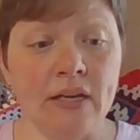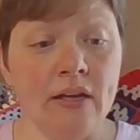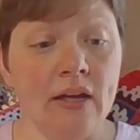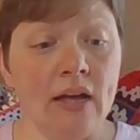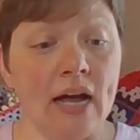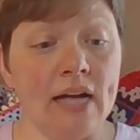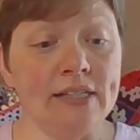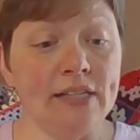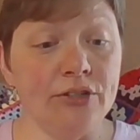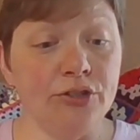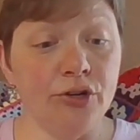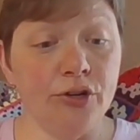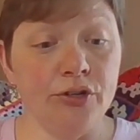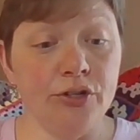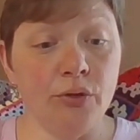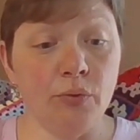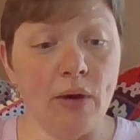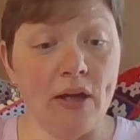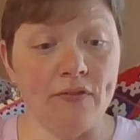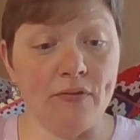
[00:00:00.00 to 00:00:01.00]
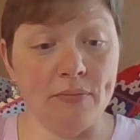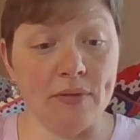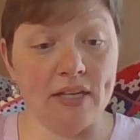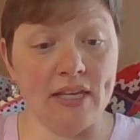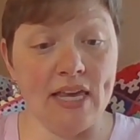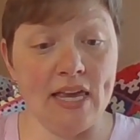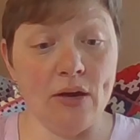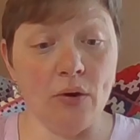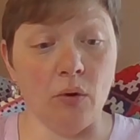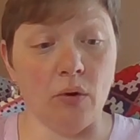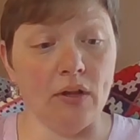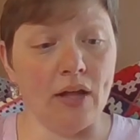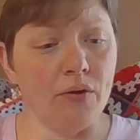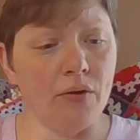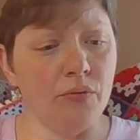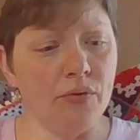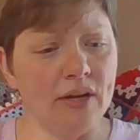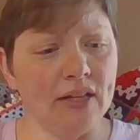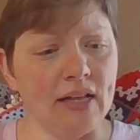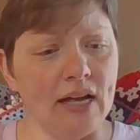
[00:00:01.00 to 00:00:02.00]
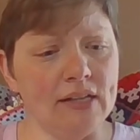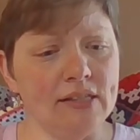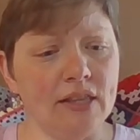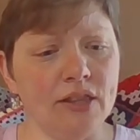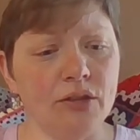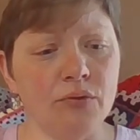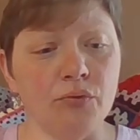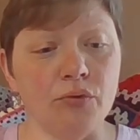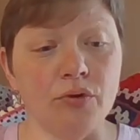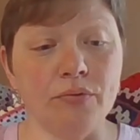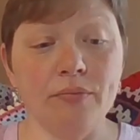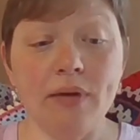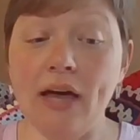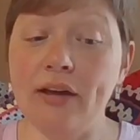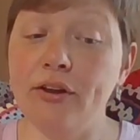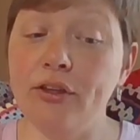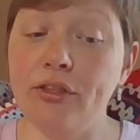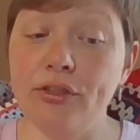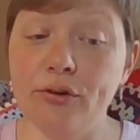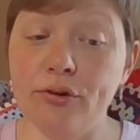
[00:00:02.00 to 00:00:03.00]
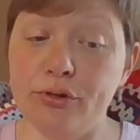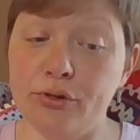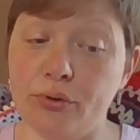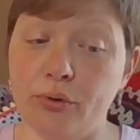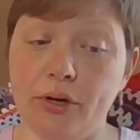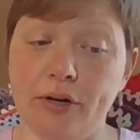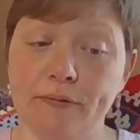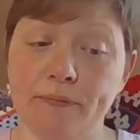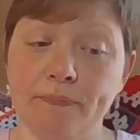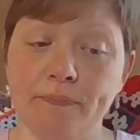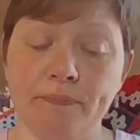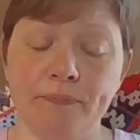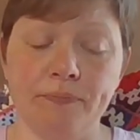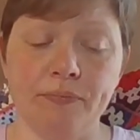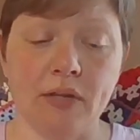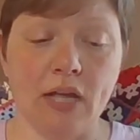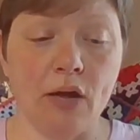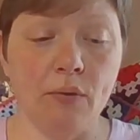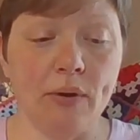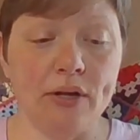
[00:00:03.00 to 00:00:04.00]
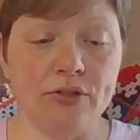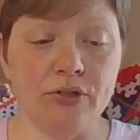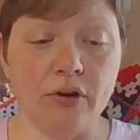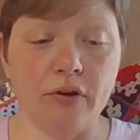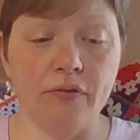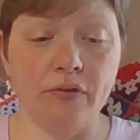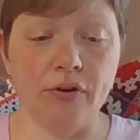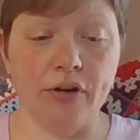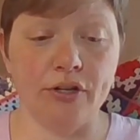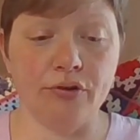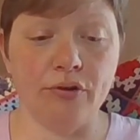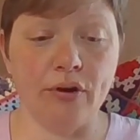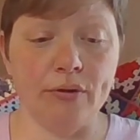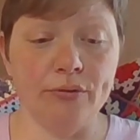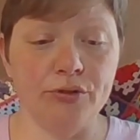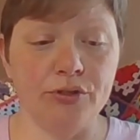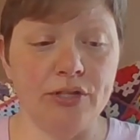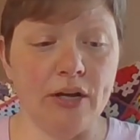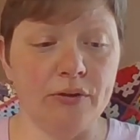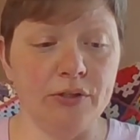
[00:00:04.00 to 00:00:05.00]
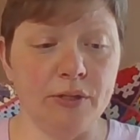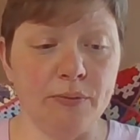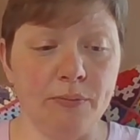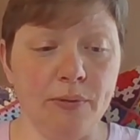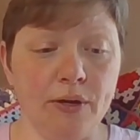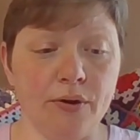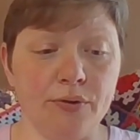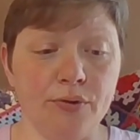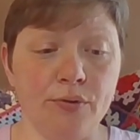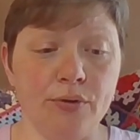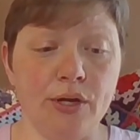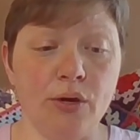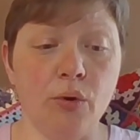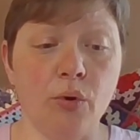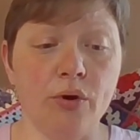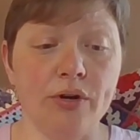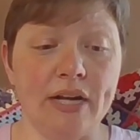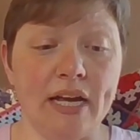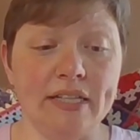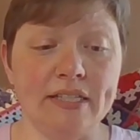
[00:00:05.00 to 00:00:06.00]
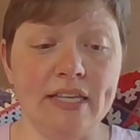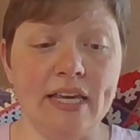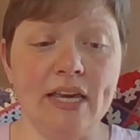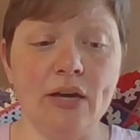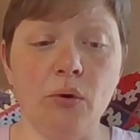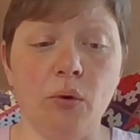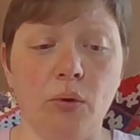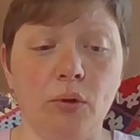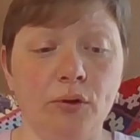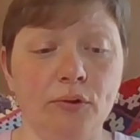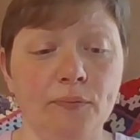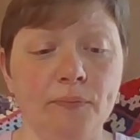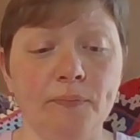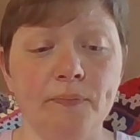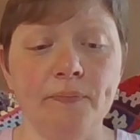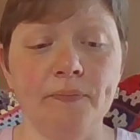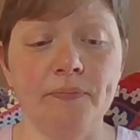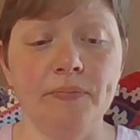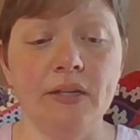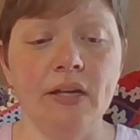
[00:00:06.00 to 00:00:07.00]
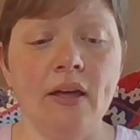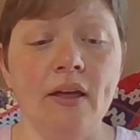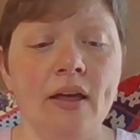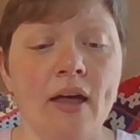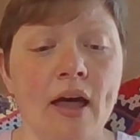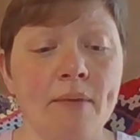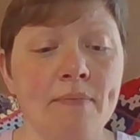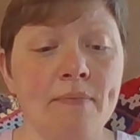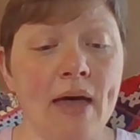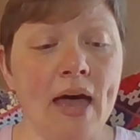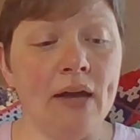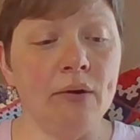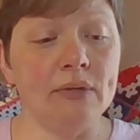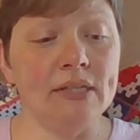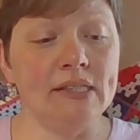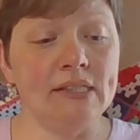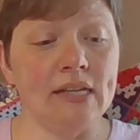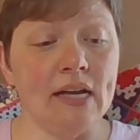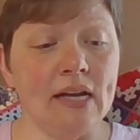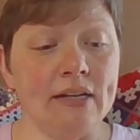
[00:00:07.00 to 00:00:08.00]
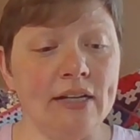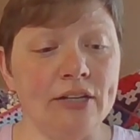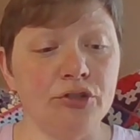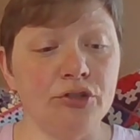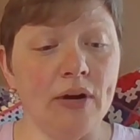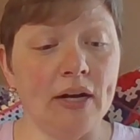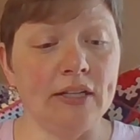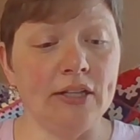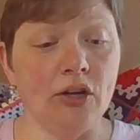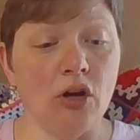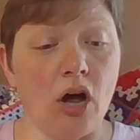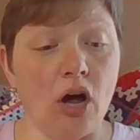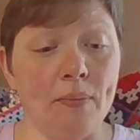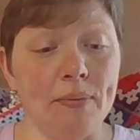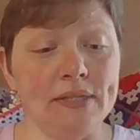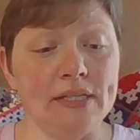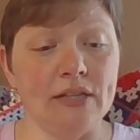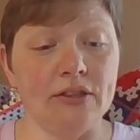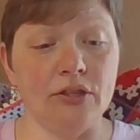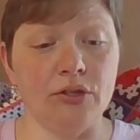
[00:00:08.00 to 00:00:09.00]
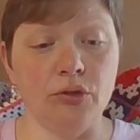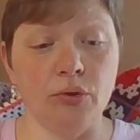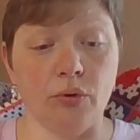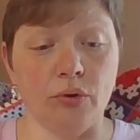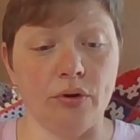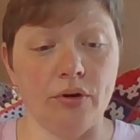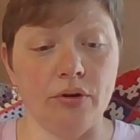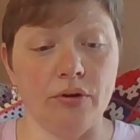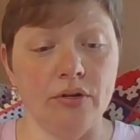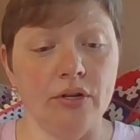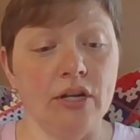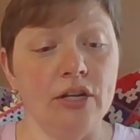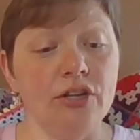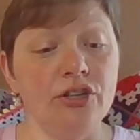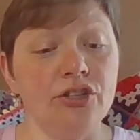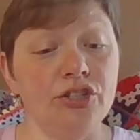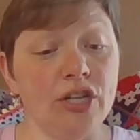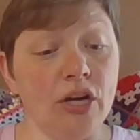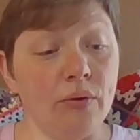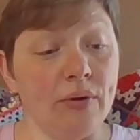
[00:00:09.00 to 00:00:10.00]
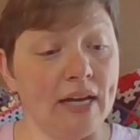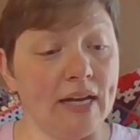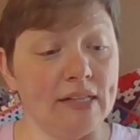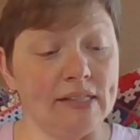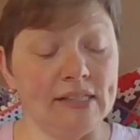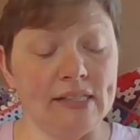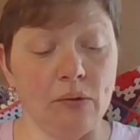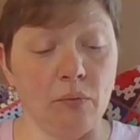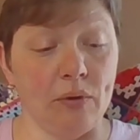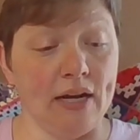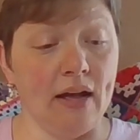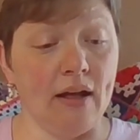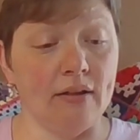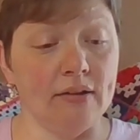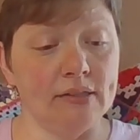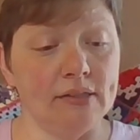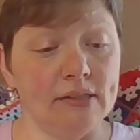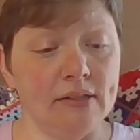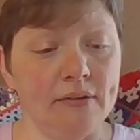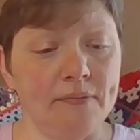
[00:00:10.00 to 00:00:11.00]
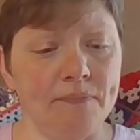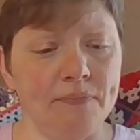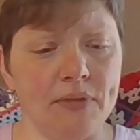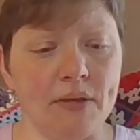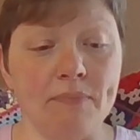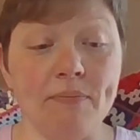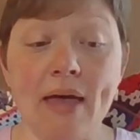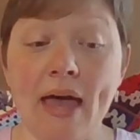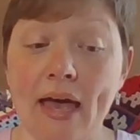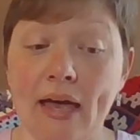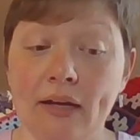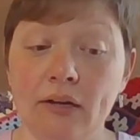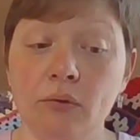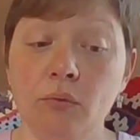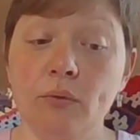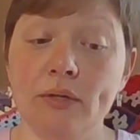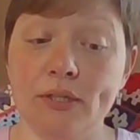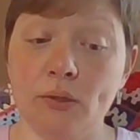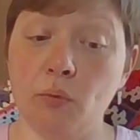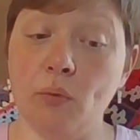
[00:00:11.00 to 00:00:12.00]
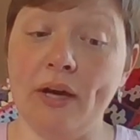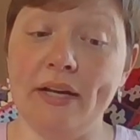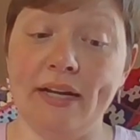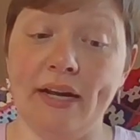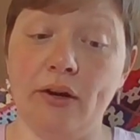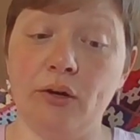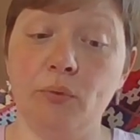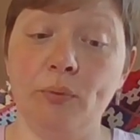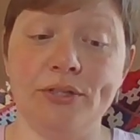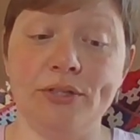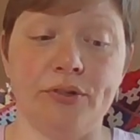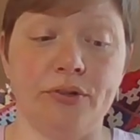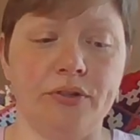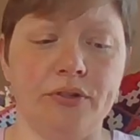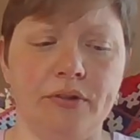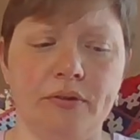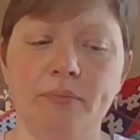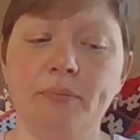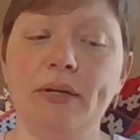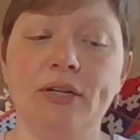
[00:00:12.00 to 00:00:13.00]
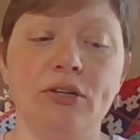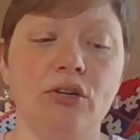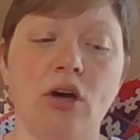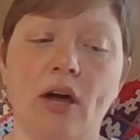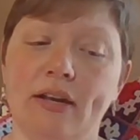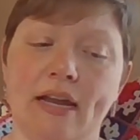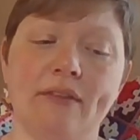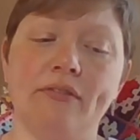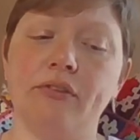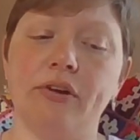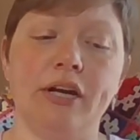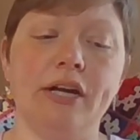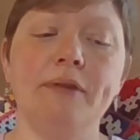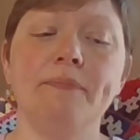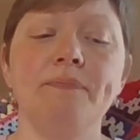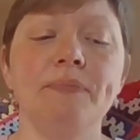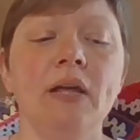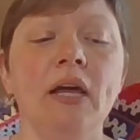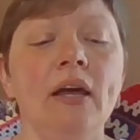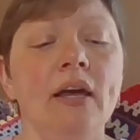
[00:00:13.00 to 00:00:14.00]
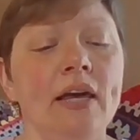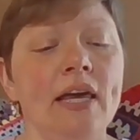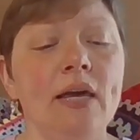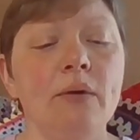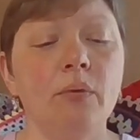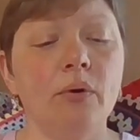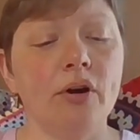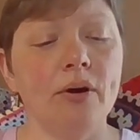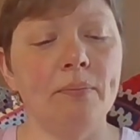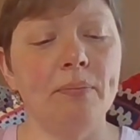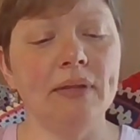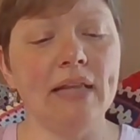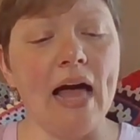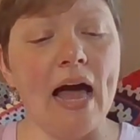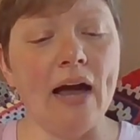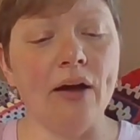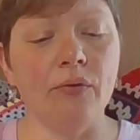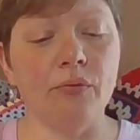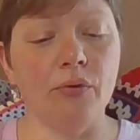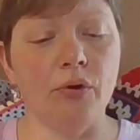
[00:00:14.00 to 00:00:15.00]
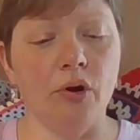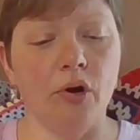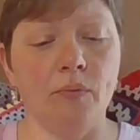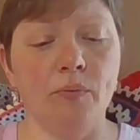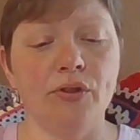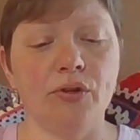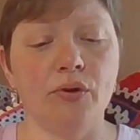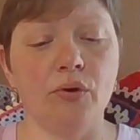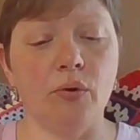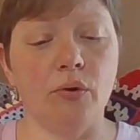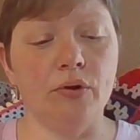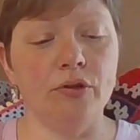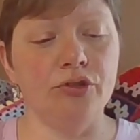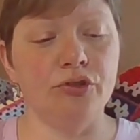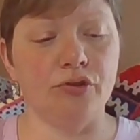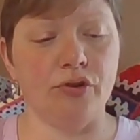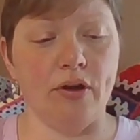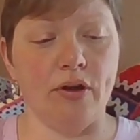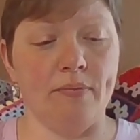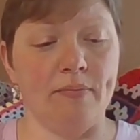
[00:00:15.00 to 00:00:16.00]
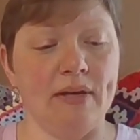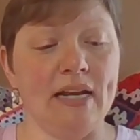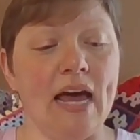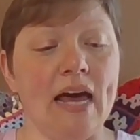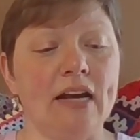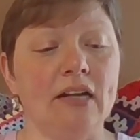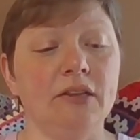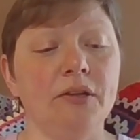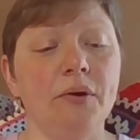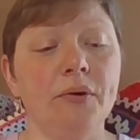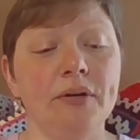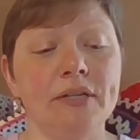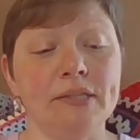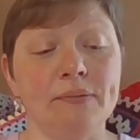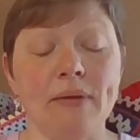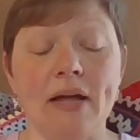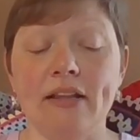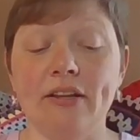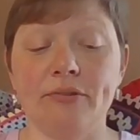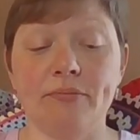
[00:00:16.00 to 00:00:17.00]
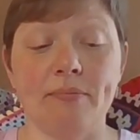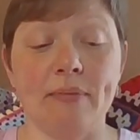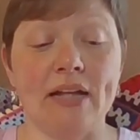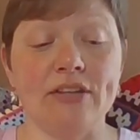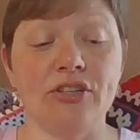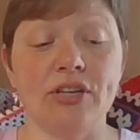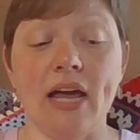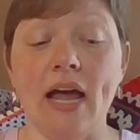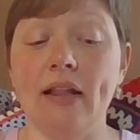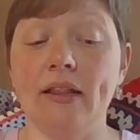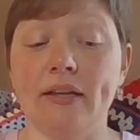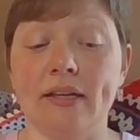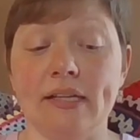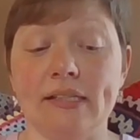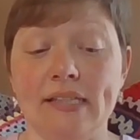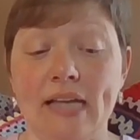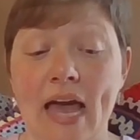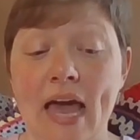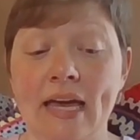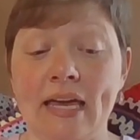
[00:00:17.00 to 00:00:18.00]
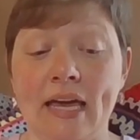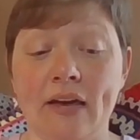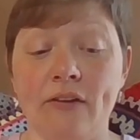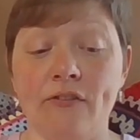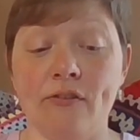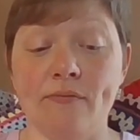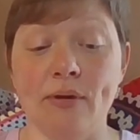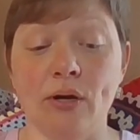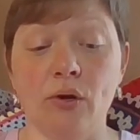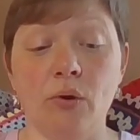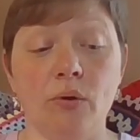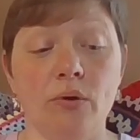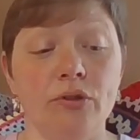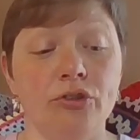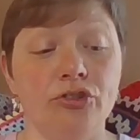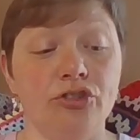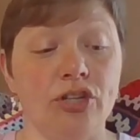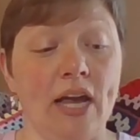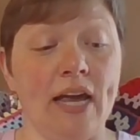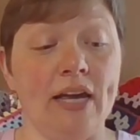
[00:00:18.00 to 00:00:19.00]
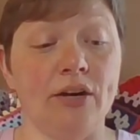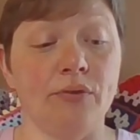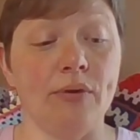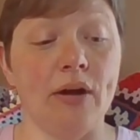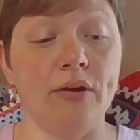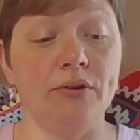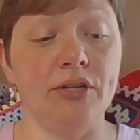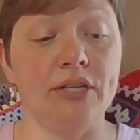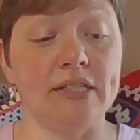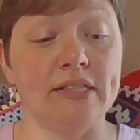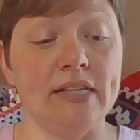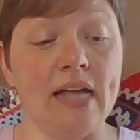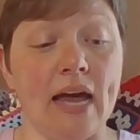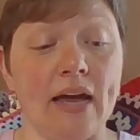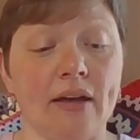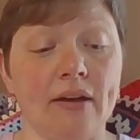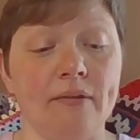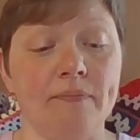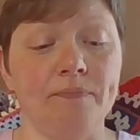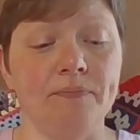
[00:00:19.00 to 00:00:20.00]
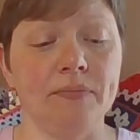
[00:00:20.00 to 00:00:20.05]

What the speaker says: As I turned away from the keyhole, I realized that the room had a third door. I went over and crouched down to peer through the ornate keyhole. A man was standing directly opposite the door, shouting at someone else. The man was a white-haired wizard, but not Nevery. He wore a black robe with gold trim and had a locus magicalicus hanging from a gold chain around his neck.